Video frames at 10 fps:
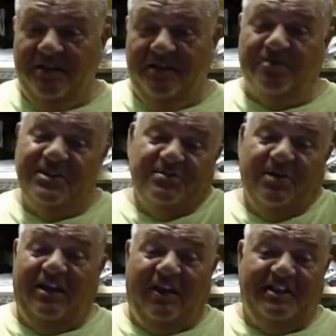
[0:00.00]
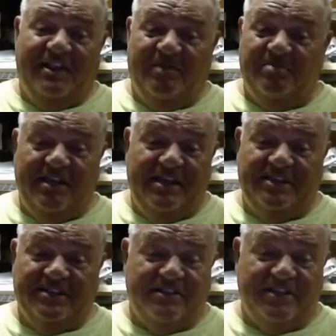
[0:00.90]
The reason why I like that plane
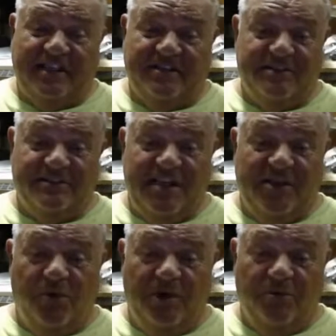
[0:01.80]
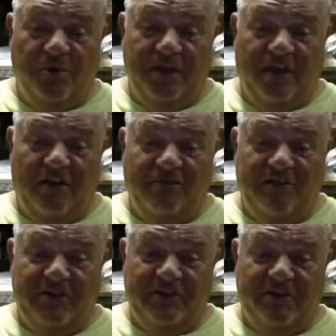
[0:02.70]
is because I could just take one wing off
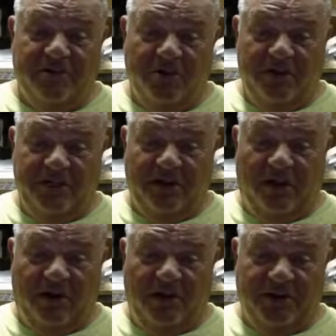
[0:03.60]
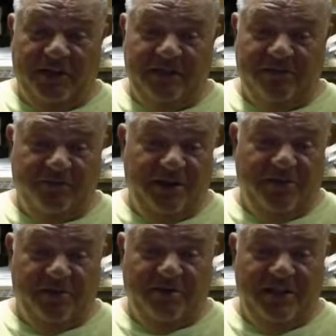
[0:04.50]
of it and throw it in the hauler and get 3
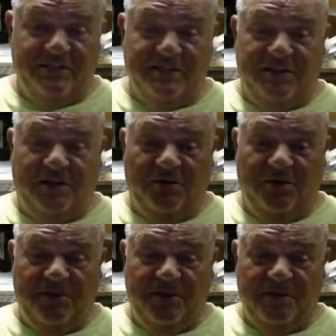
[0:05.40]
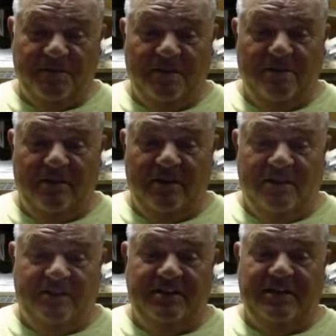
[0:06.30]
other planes in there with it.
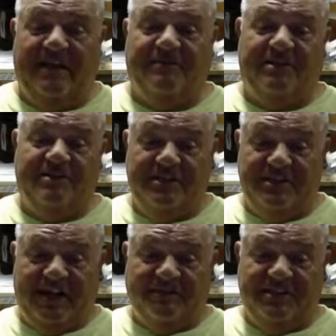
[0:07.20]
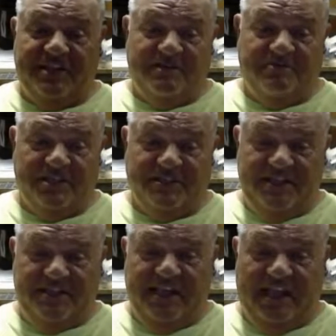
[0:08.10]
It didn't have to take the big
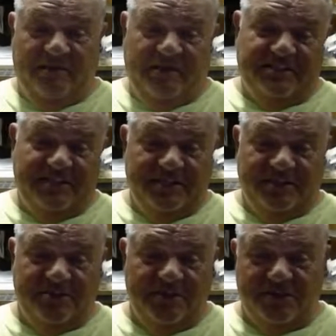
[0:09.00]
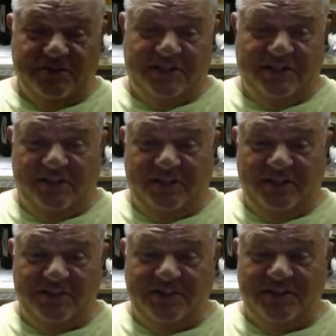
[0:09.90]
seat down and make Tuco sit on the
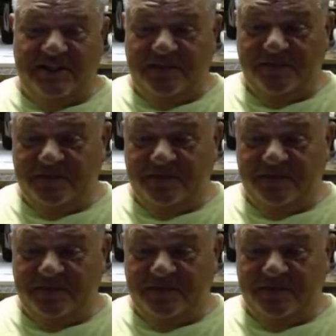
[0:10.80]
little seat.